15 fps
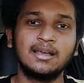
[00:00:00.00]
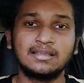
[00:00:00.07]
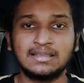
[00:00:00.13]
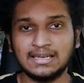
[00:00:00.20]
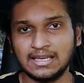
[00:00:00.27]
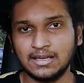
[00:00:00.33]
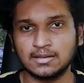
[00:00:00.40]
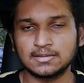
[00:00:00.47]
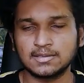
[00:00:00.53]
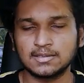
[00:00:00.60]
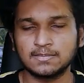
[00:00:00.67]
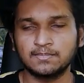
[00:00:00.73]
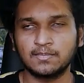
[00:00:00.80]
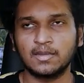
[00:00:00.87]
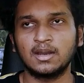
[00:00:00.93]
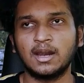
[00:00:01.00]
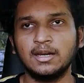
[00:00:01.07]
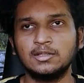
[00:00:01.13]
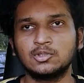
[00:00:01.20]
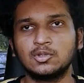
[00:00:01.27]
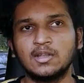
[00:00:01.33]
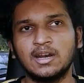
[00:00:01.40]
3 years,
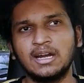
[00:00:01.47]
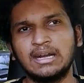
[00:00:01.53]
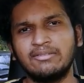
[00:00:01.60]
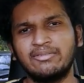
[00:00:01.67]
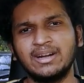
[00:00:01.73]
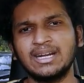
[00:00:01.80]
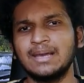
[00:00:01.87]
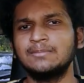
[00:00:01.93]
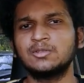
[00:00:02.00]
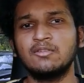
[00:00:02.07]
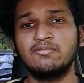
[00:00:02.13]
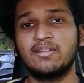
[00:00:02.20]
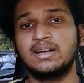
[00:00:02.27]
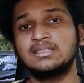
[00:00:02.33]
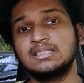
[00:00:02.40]
right? So there are different types of funds